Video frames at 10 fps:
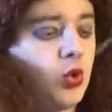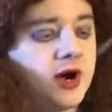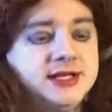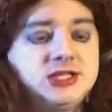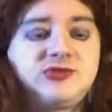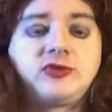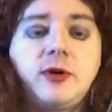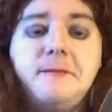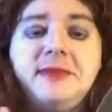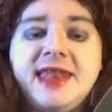was
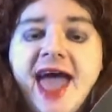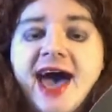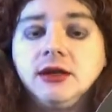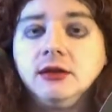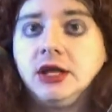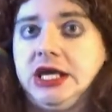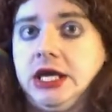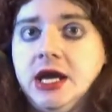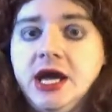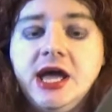from Natalie.
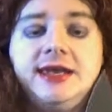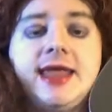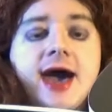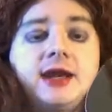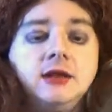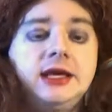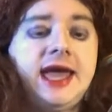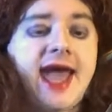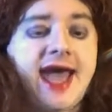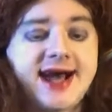
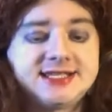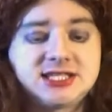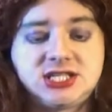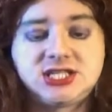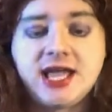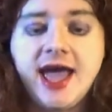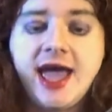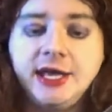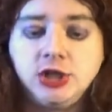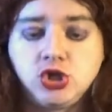Natalie asks,
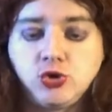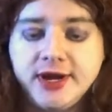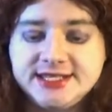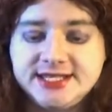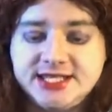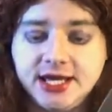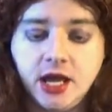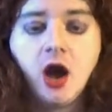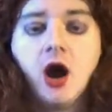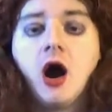Hey
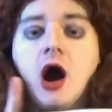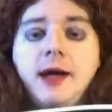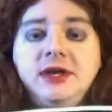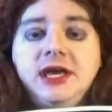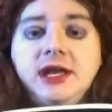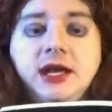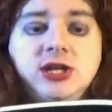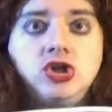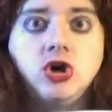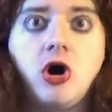Trixie, I'm getting
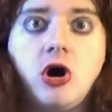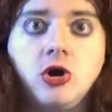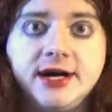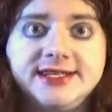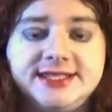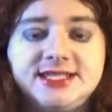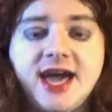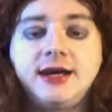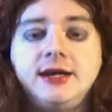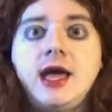a dog on
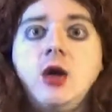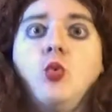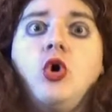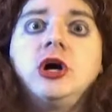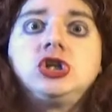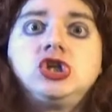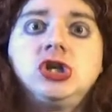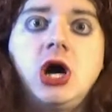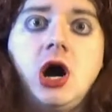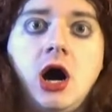Saturday. What
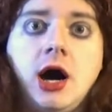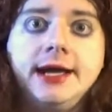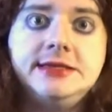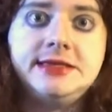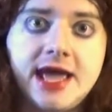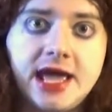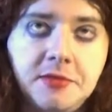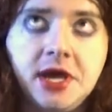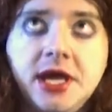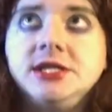should I
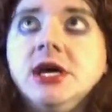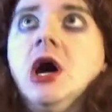name it?